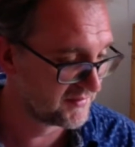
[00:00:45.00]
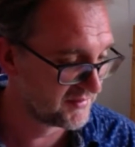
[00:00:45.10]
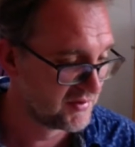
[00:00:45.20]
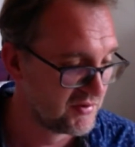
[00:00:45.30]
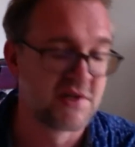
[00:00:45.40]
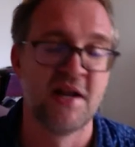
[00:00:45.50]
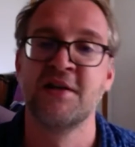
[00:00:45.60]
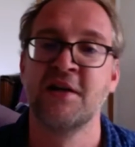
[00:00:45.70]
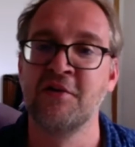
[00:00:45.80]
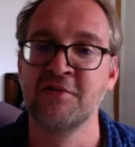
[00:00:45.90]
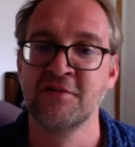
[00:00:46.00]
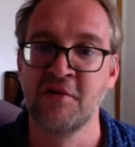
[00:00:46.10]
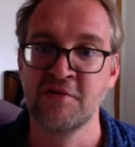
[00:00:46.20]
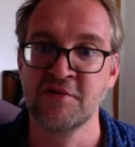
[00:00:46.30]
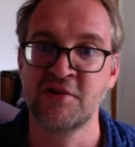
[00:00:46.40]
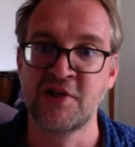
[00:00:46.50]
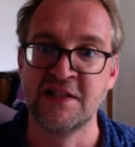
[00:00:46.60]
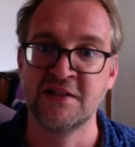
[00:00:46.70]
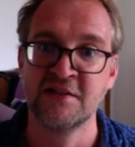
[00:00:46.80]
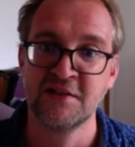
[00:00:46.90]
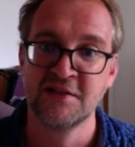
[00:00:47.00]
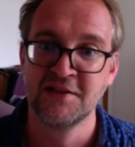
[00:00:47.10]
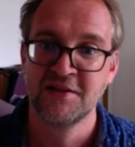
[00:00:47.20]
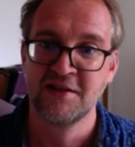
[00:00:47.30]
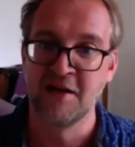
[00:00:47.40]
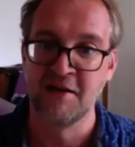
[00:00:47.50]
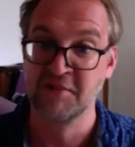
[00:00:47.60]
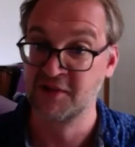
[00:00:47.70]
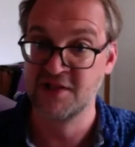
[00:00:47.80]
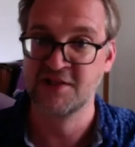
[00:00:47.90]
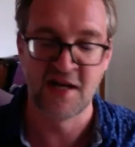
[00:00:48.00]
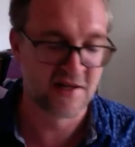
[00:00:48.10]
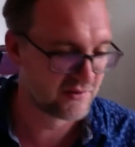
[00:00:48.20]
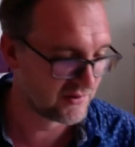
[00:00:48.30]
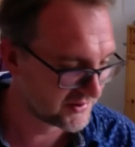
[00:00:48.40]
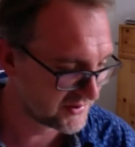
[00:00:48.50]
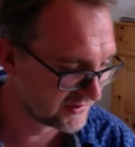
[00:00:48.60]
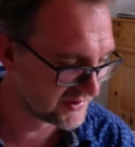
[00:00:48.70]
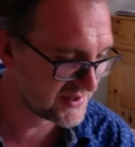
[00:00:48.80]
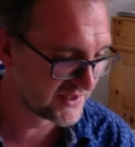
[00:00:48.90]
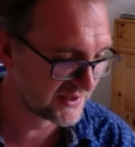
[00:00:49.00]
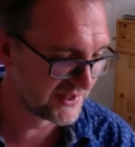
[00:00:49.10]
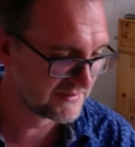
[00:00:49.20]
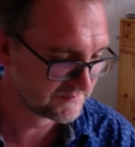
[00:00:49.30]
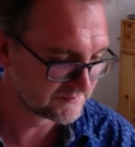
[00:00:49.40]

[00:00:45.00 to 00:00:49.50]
newsletter on green design called Curiously Green.